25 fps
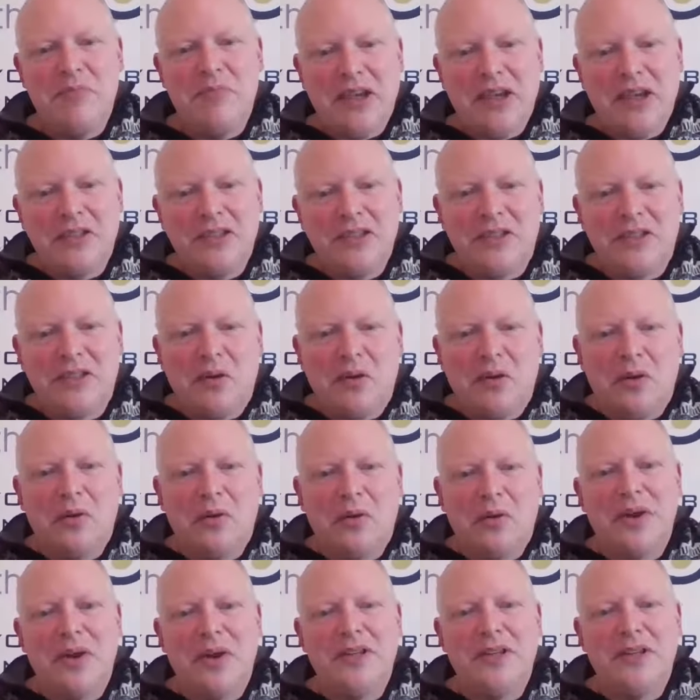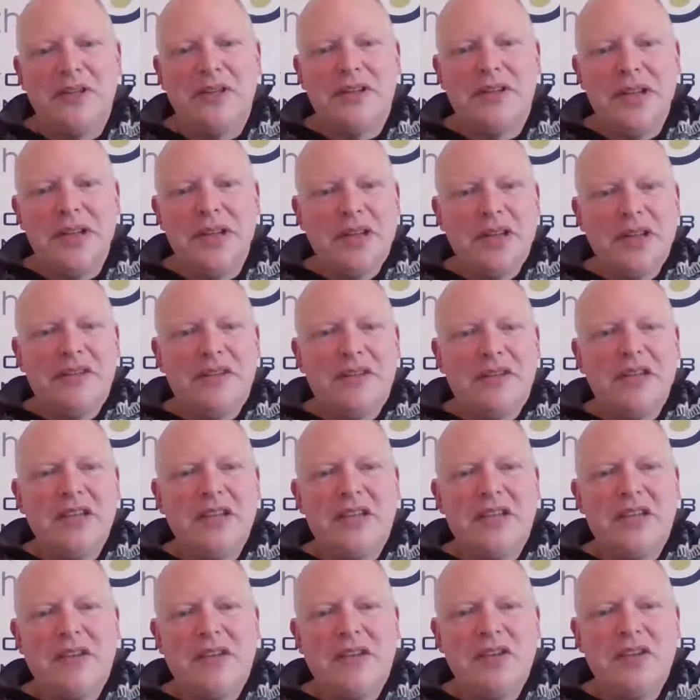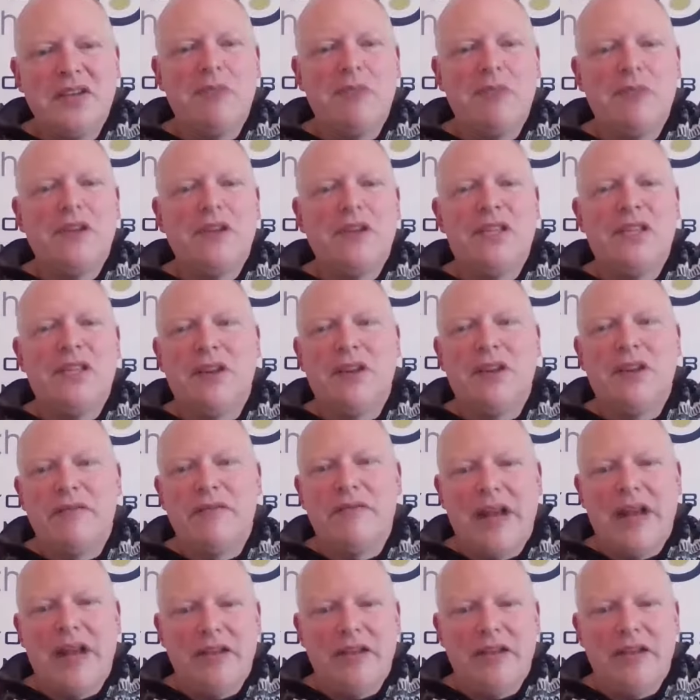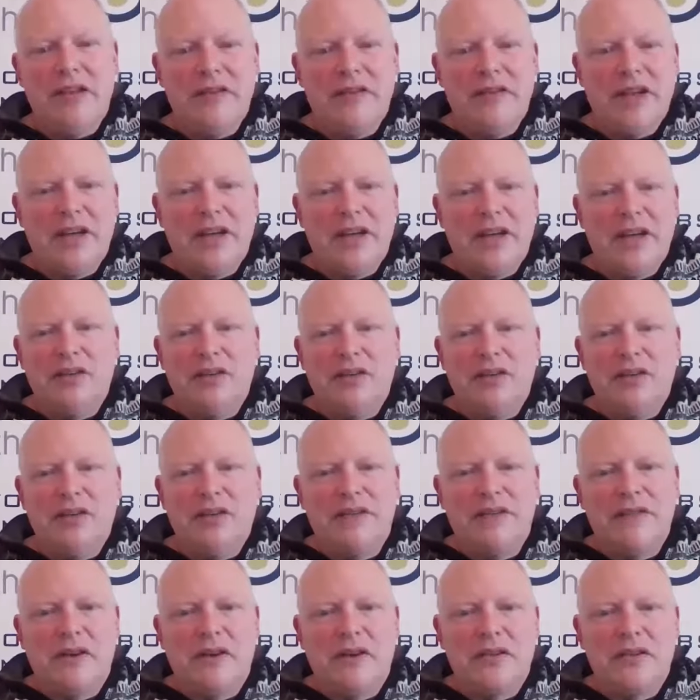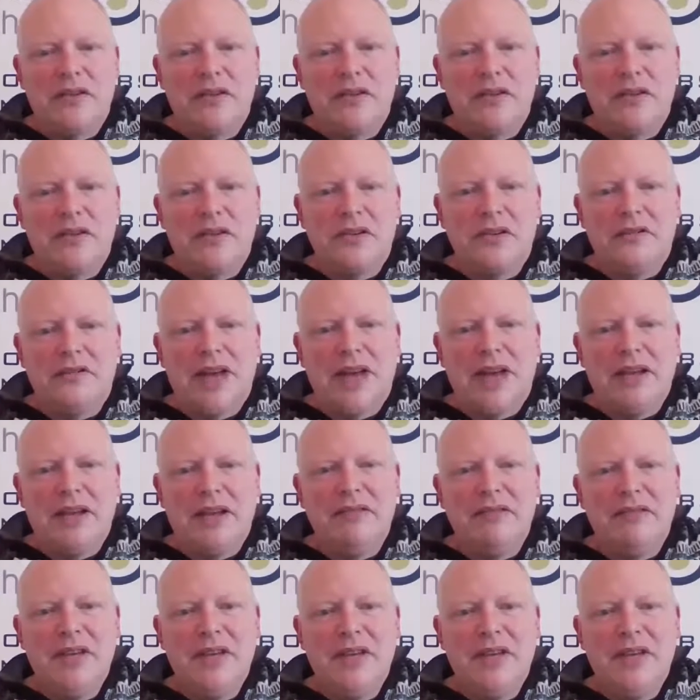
pictures, not words, and things that have so much design value, they've actually lost their functional value.